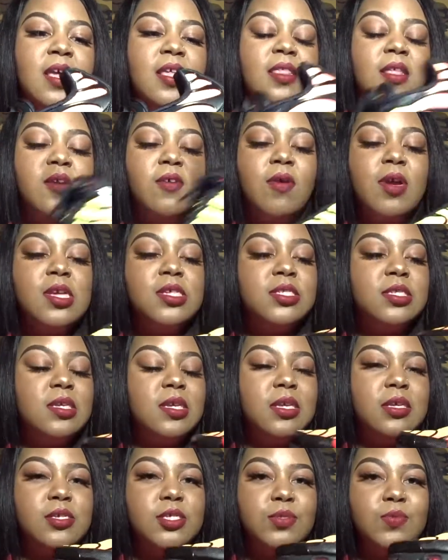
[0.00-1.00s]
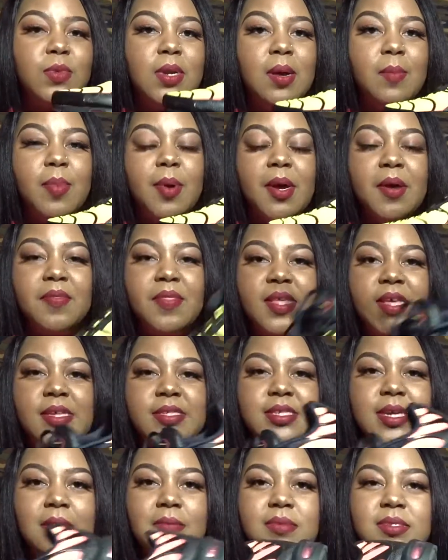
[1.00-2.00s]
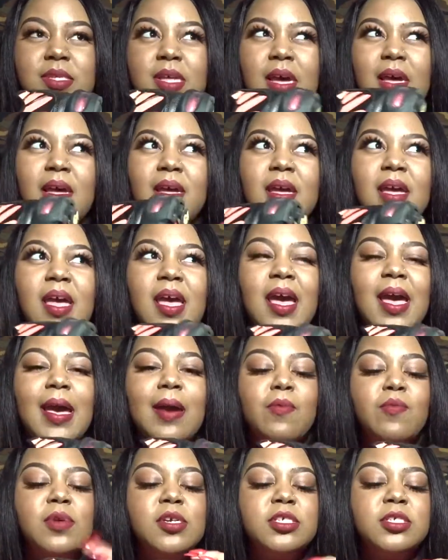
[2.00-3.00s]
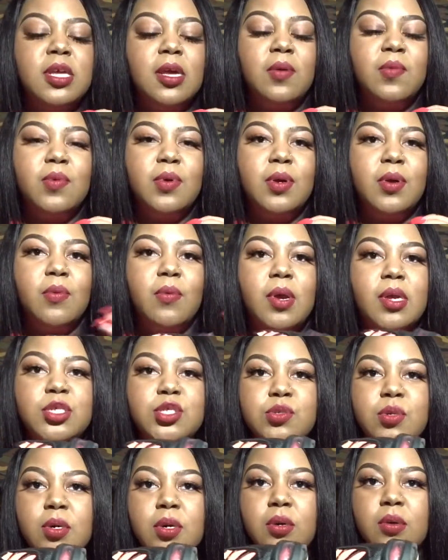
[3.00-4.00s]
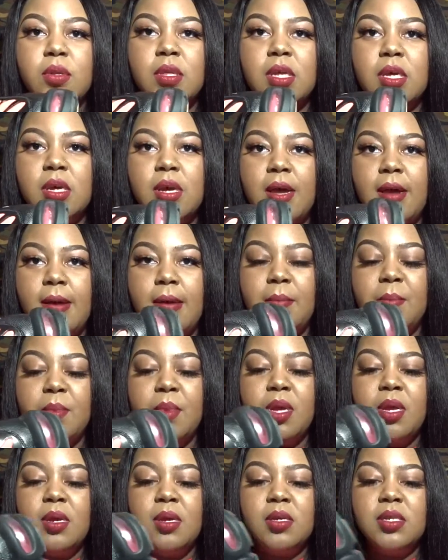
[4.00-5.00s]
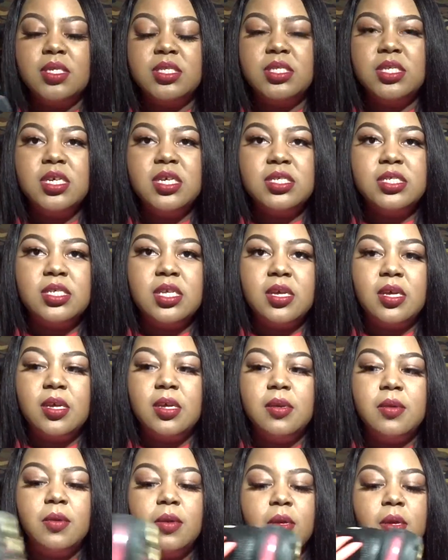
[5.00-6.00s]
The crazy thing is, when I bought these, I was like, I wish they would retro the sunset